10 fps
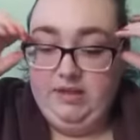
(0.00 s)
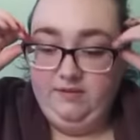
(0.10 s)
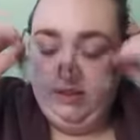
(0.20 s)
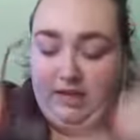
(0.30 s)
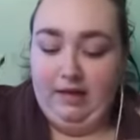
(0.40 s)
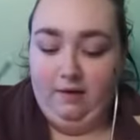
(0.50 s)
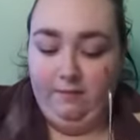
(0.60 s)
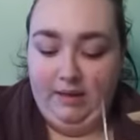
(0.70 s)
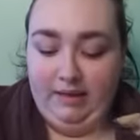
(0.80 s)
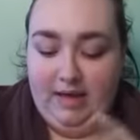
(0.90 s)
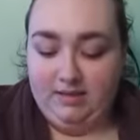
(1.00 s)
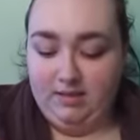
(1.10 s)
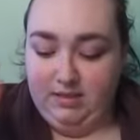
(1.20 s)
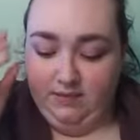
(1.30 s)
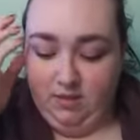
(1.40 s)
have to take off my
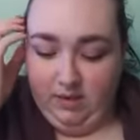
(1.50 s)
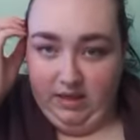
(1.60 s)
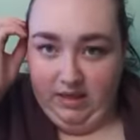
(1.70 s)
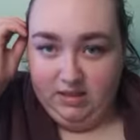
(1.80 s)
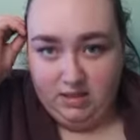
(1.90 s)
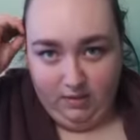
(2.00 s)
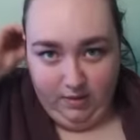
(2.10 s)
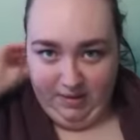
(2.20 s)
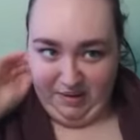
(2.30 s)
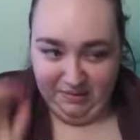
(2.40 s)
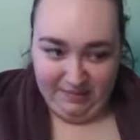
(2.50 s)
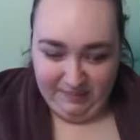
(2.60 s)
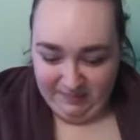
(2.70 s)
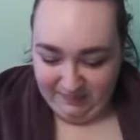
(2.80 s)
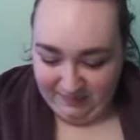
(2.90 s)
glasses even though I can't see without them.